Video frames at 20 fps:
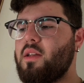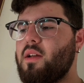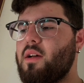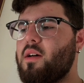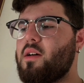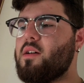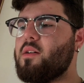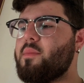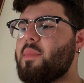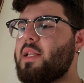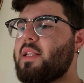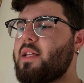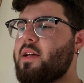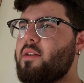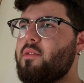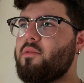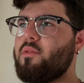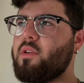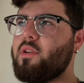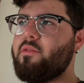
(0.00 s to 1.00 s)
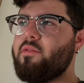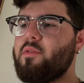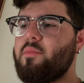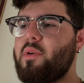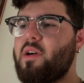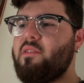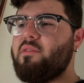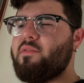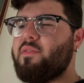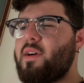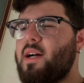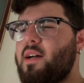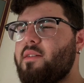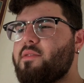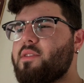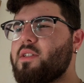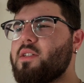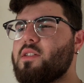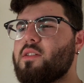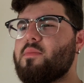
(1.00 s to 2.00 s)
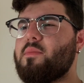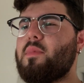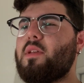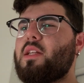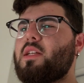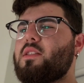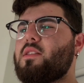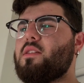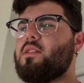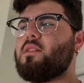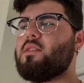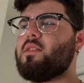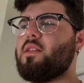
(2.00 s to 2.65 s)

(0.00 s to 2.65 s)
I let it run for about 5-6 minutes.